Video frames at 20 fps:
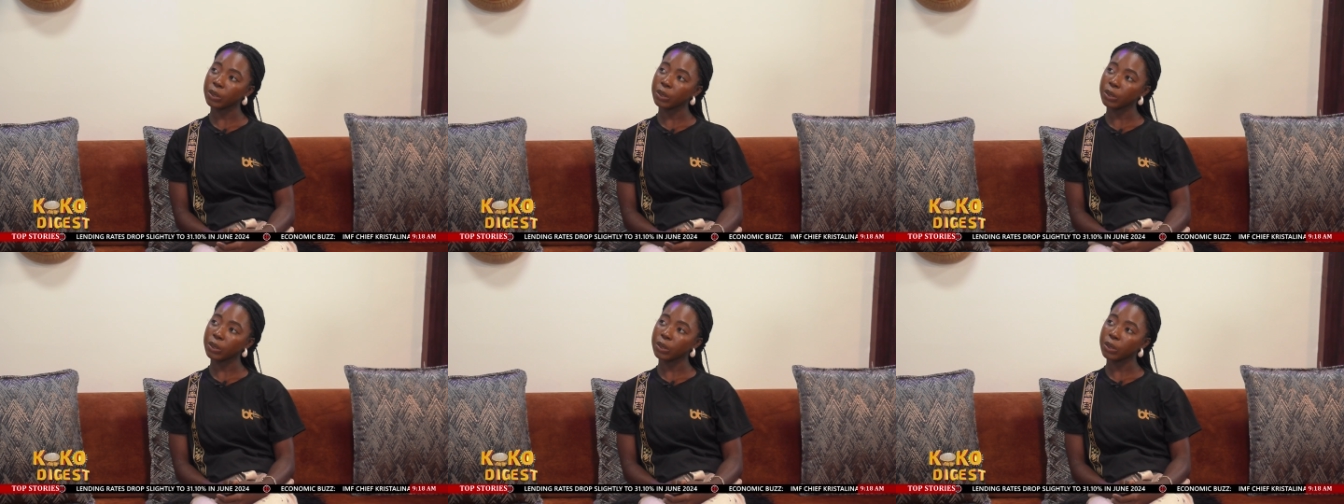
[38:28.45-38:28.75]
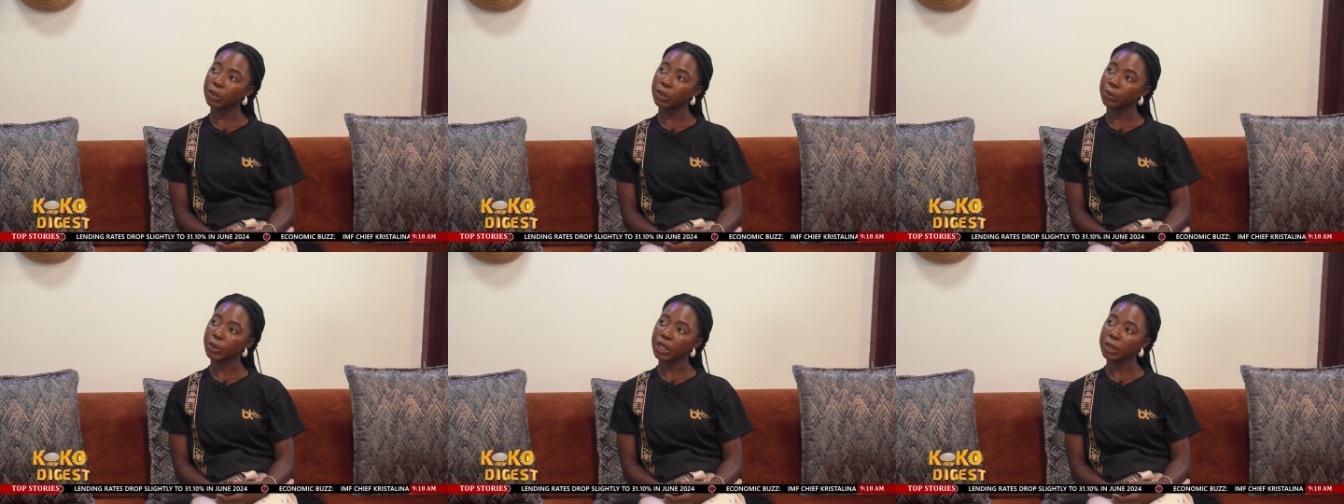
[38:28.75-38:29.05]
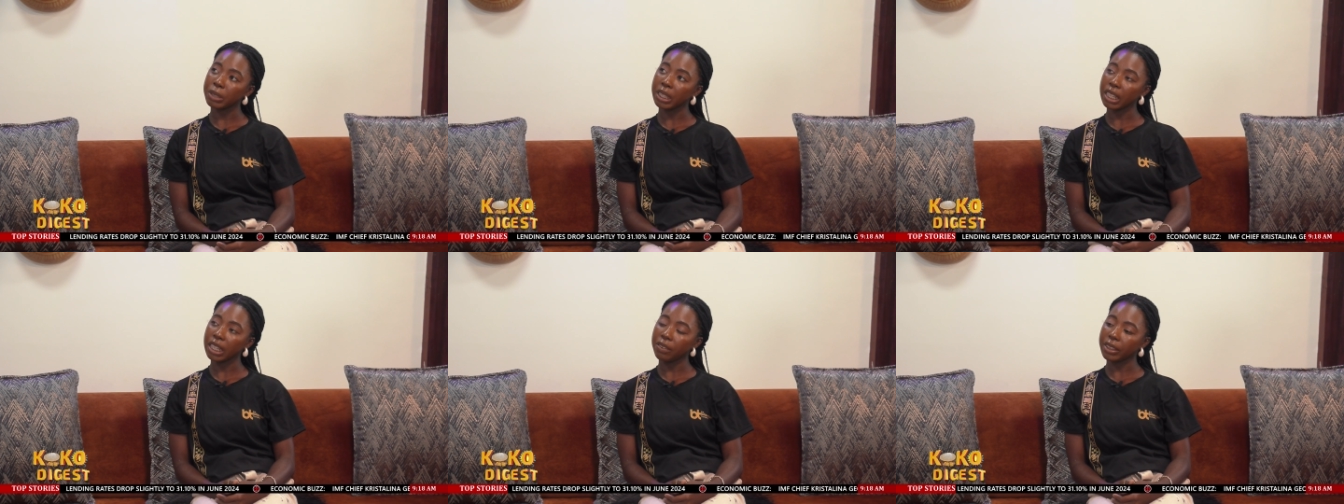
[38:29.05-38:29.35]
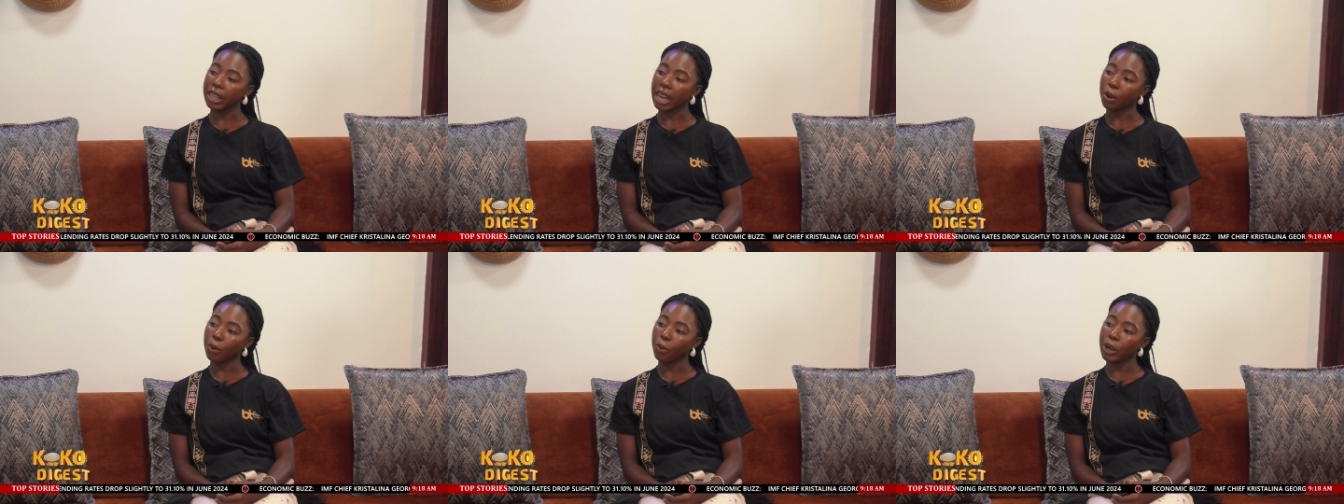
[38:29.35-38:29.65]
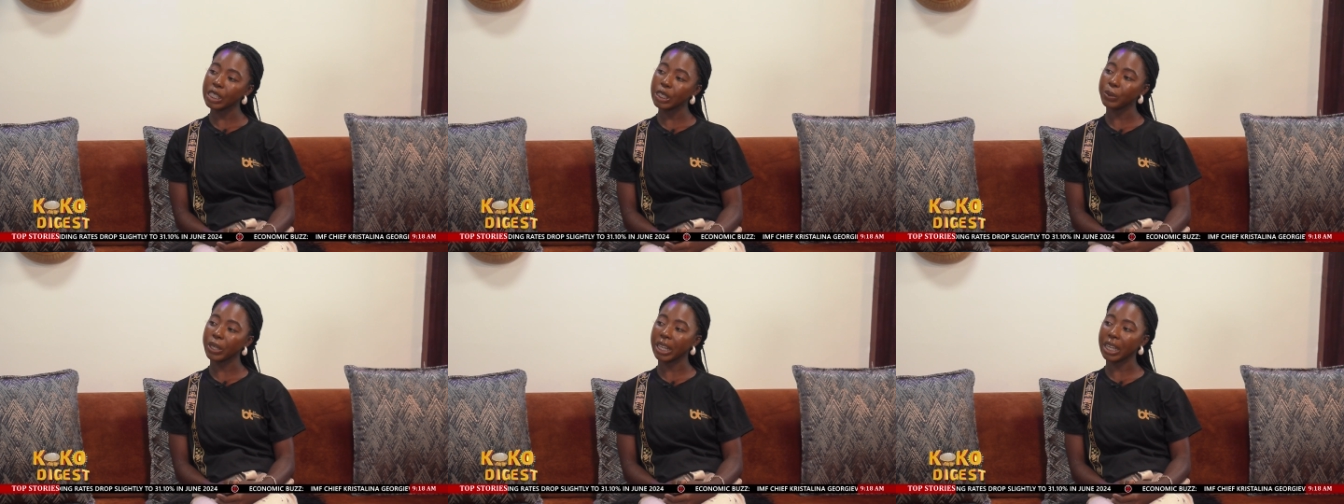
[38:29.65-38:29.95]
for us we believe
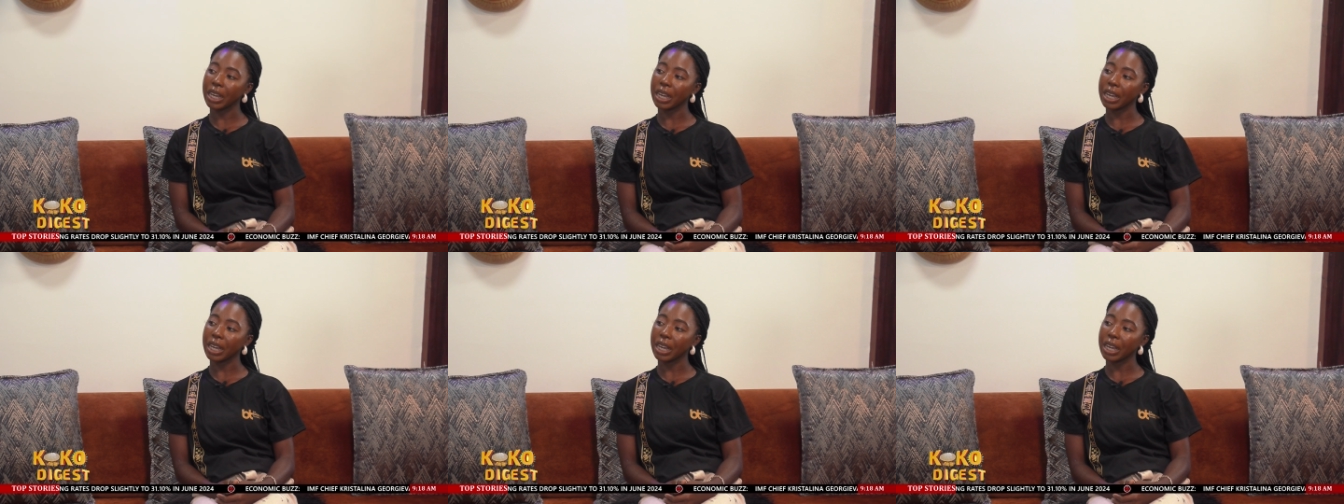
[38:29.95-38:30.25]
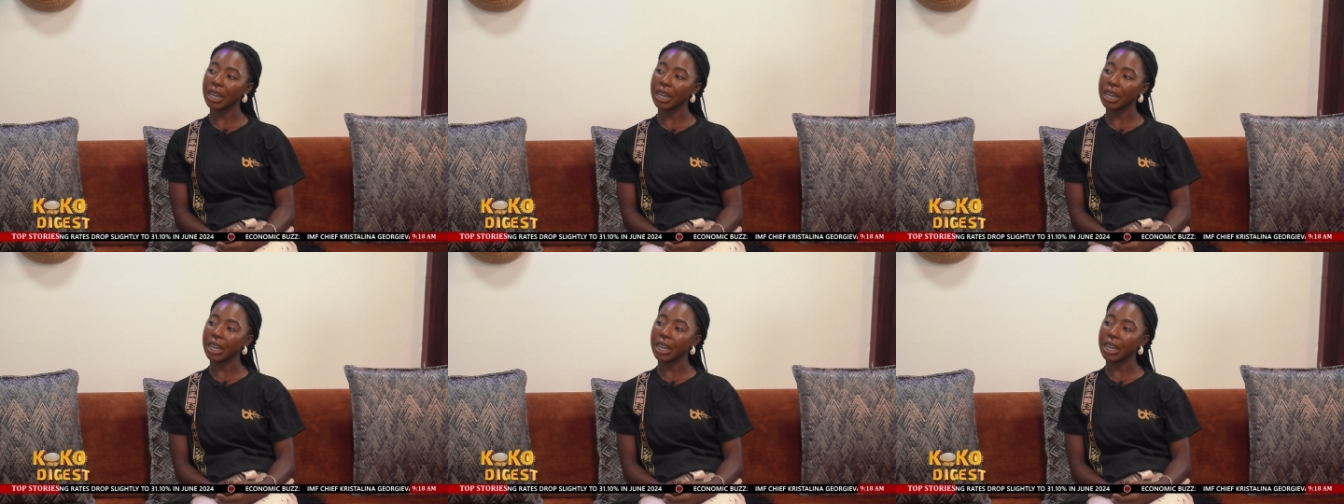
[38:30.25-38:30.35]
that once